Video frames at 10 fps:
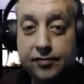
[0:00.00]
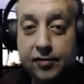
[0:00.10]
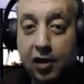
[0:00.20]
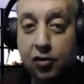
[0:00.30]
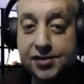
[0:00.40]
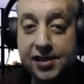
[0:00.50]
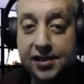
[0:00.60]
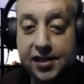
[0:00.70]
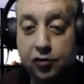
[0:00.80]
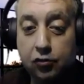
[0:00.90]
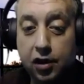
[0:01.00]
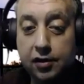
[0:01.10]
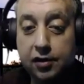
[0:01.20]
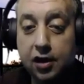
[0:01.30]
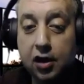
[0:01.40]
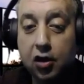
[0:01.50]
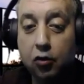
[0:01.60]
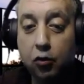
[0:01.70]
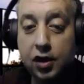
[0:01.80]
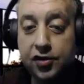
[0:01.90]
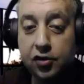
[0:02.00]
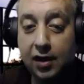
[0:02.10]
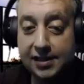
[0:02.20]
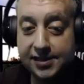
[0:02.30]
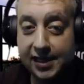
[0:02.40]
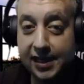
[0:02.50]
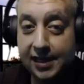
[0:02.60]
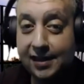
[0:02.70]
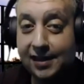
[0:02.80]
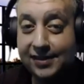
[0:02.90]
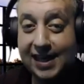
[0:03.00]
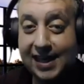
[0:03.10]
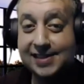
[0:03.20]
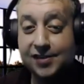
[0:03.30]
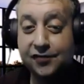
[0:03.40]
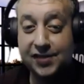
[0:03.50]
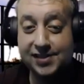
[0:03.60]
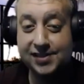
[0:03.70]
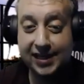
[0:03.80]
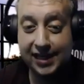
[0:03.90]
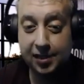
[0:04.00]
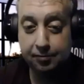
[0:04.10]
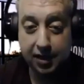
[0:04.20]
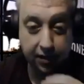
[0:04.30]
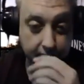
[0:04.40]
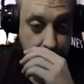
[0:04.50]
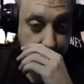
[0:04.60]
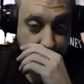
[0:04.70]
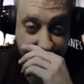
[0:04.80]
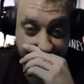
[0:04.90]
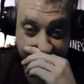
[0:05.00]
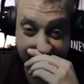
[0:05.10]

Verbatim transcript: I won't send either one. What do I send that sophisticated buyer? Okay.